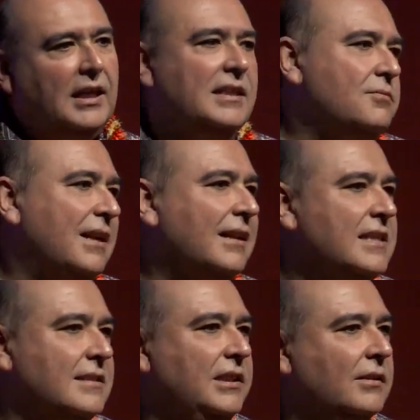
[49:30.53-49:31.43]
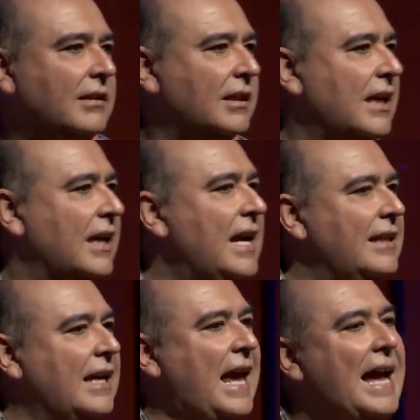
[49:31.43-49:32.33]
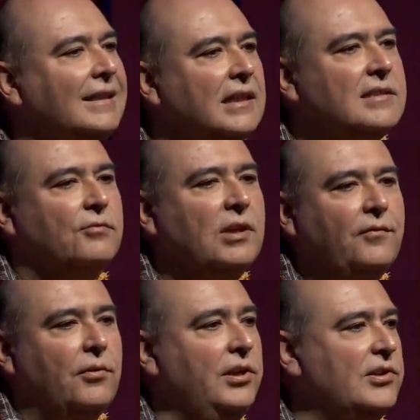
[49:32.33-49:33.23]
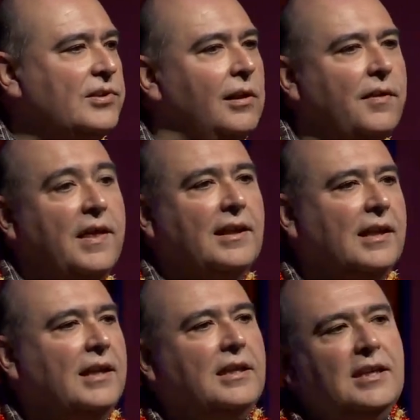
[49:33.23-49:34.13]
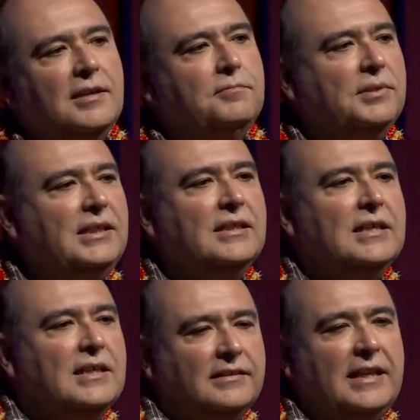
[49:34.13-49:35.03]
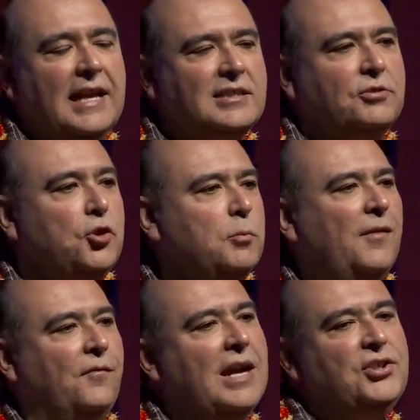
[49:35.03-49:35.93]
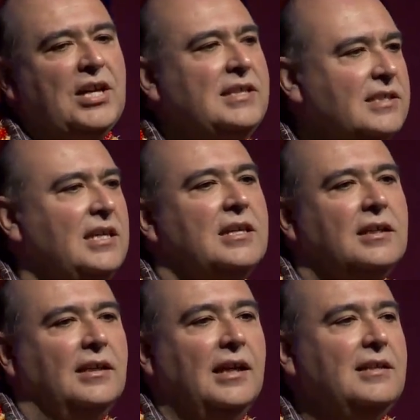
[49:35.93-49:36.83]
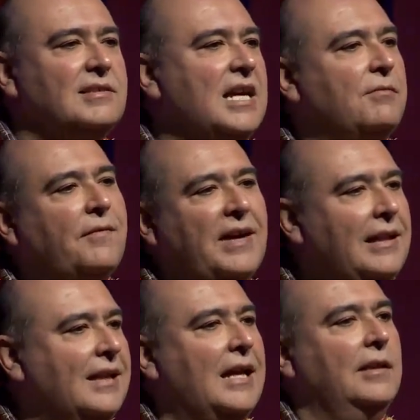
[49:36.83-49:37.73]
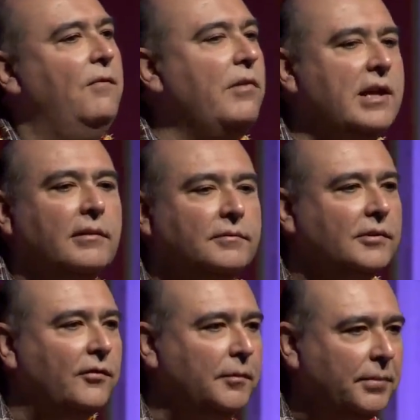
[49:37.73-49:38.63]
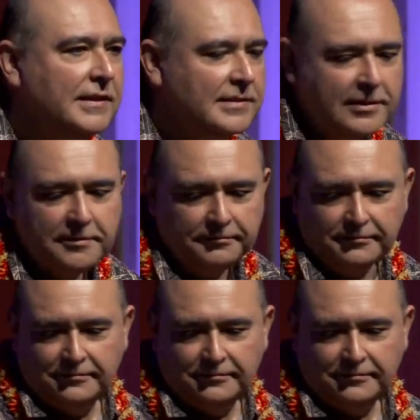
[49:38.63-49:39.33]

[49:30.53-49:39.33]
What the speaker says: It's what lets, a guy like Alex, 24 years old, think that he can be the next Uber franchisee in San Rafael, California, of all places.